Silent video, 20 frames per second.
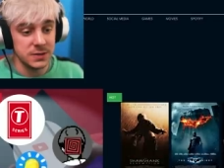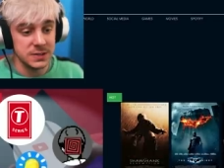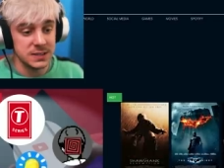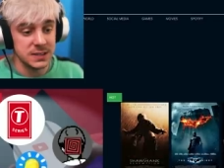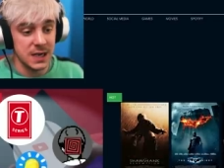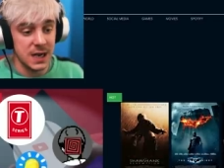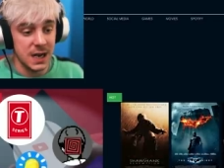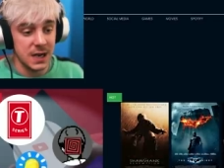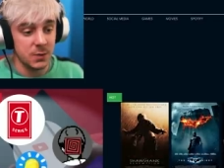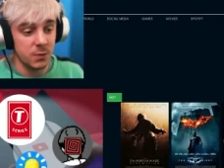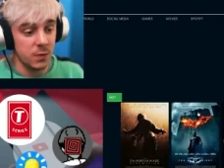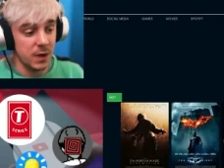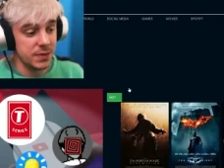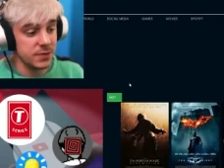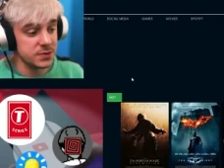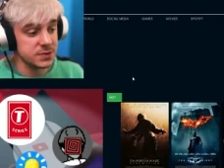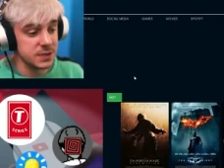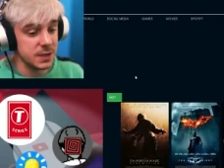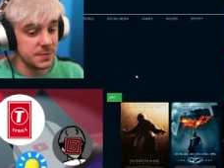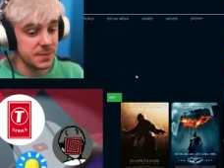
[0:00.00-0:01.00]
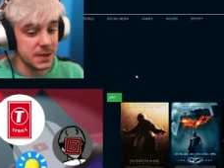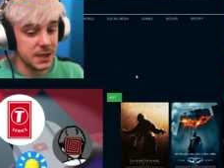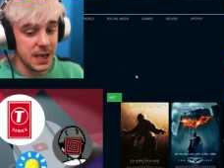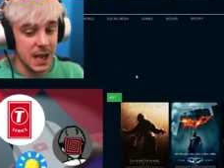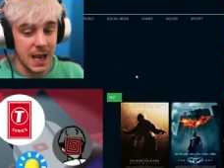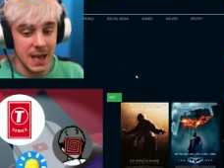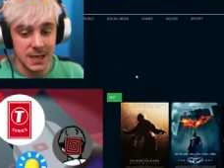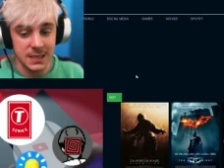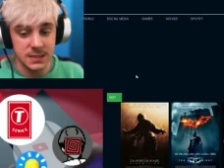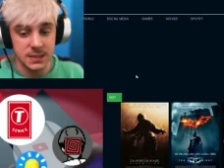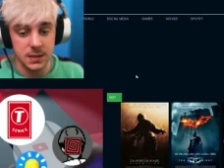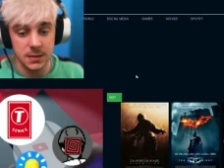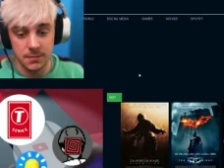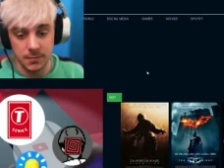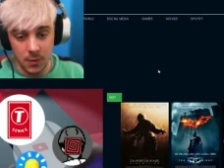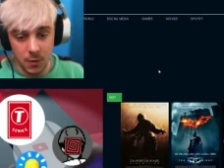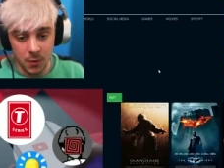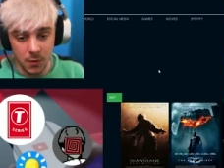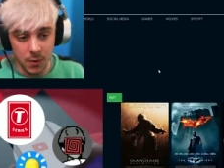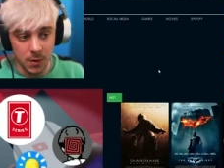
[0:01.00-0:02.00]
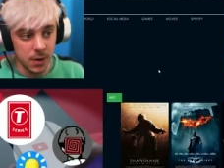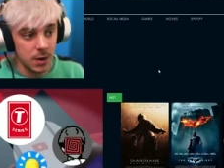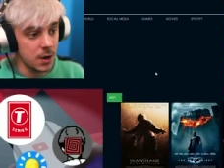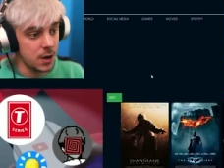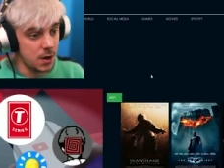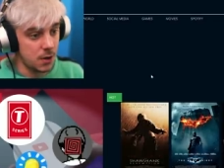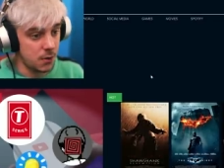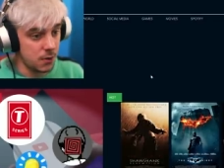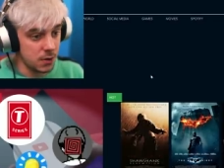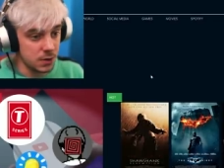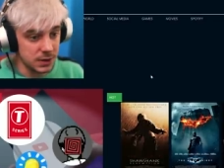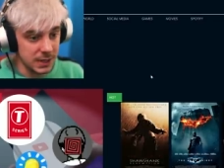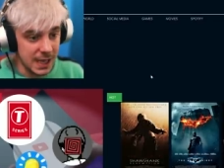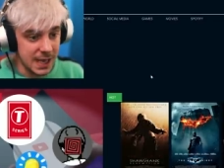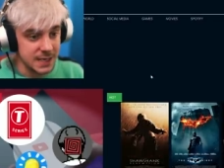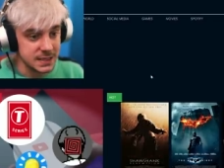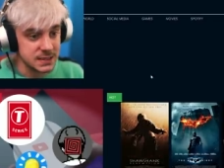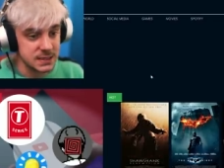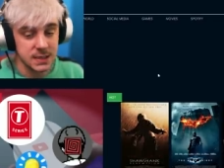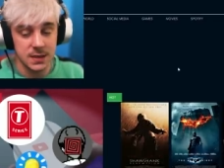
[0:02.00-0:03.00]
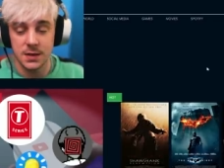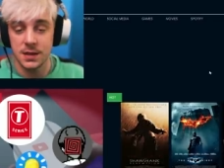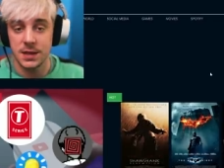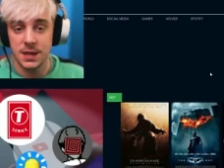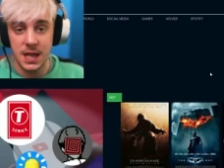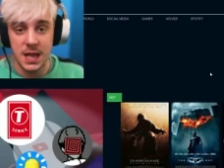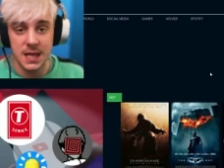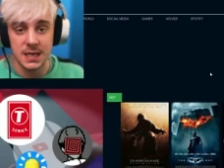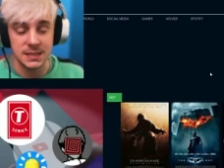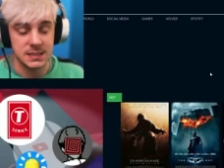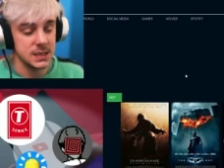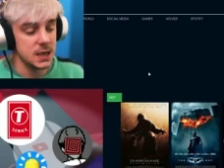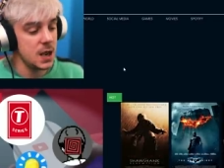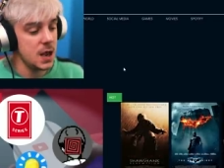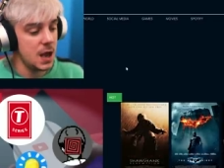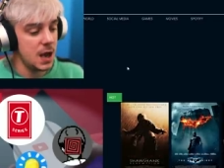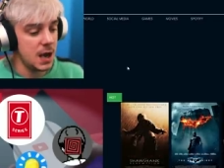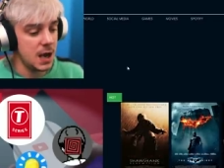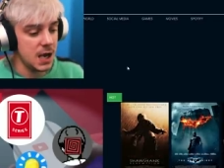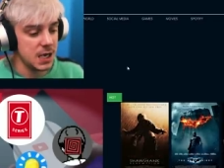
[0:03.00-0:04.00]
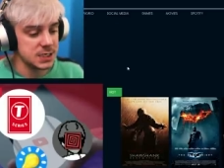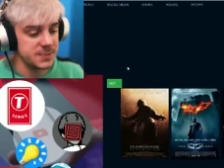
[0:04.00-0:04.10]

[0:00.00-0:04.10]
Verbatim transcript: decide whether something has more or less things. Uh,